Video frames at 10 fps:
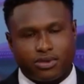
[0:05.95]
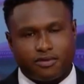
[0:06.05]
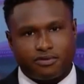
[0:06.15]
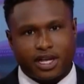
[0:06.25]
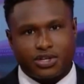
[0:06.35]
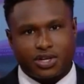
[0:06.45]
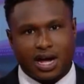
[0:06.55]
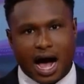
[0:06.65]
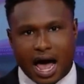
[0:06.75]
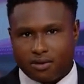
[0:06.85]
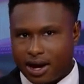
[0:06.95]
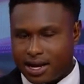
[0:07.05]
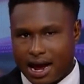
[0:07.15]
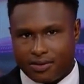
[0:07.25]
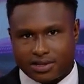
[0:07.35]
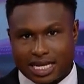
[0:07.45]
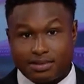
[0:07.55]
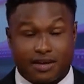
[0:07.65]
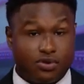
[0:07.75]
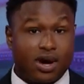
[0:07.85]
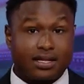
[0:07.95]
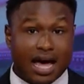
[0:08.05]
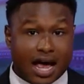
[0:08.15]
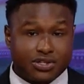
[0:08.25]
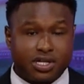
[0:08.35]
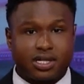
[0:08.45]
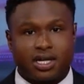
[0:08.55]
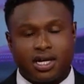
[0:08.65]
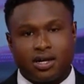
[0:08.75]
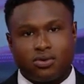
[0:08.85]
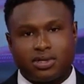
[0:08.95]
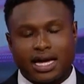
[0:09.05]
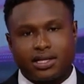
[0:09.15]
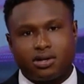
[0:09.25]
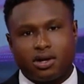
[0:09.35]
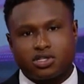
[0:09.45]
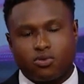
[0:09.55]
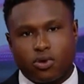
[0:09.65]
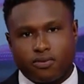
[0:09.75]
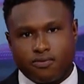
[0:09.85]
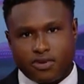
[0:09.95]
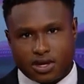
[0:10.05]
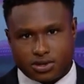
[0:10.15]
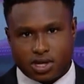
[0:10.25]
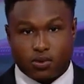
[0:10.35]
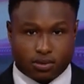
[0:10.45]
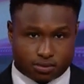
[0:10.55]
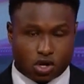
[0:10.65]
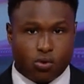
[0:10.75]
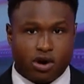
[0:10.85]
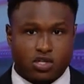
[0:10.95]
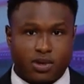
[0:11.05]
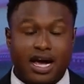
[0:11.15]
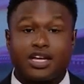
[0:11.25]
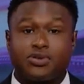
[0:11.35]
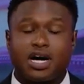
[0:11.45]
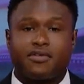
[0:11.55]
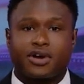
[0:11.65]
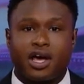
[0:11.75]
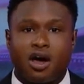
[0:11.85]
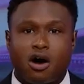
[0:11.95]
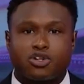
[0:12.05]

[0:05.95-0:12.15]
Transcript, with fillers: But with inflation high right now, the same stuff you got last year will likely cost more this year. Well, no worries, we got you covered.